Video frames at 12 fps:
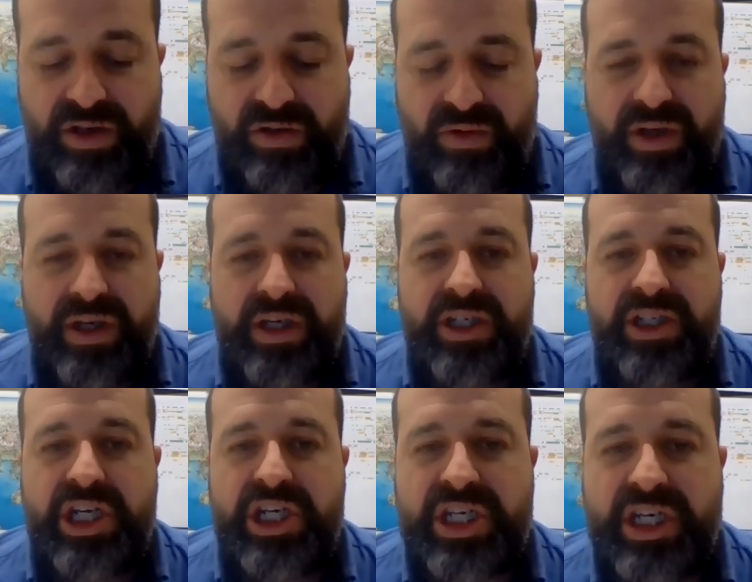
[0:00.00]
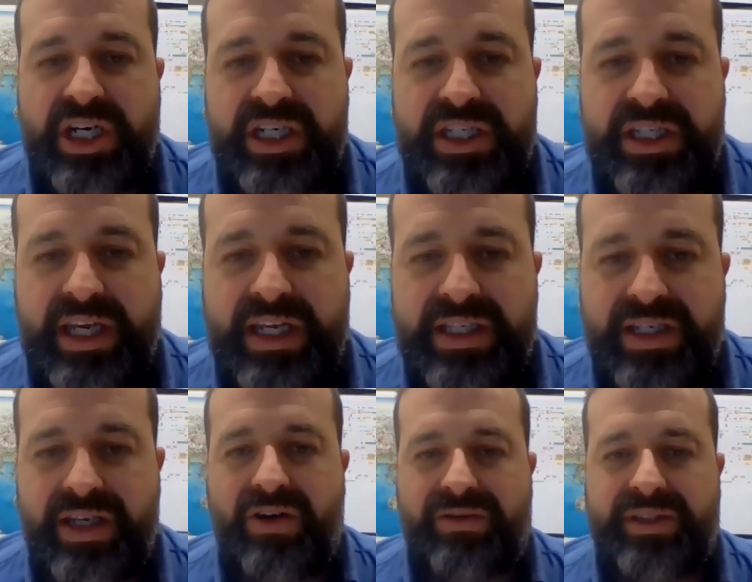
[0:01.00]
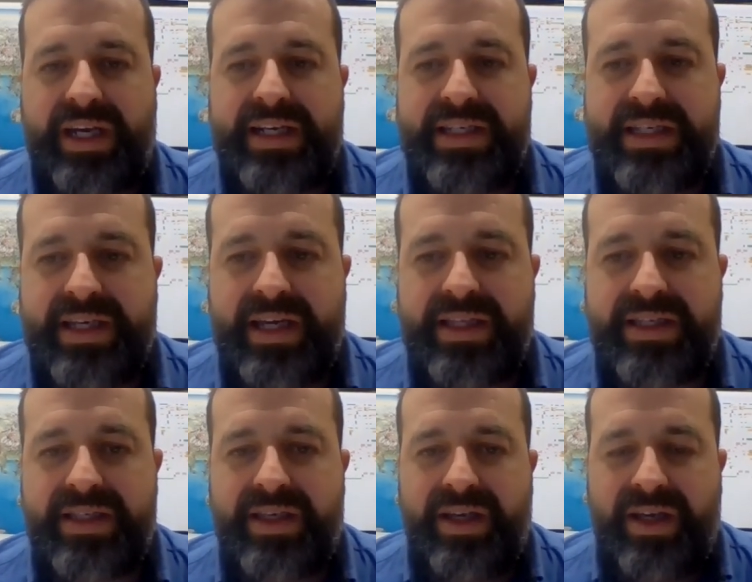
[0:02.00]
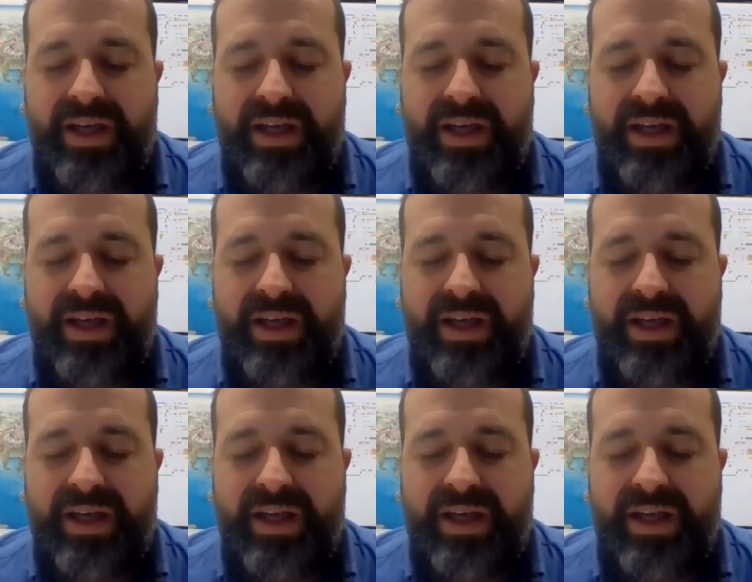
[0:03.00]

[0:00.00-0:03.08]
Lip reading: to digitize data, old data sets.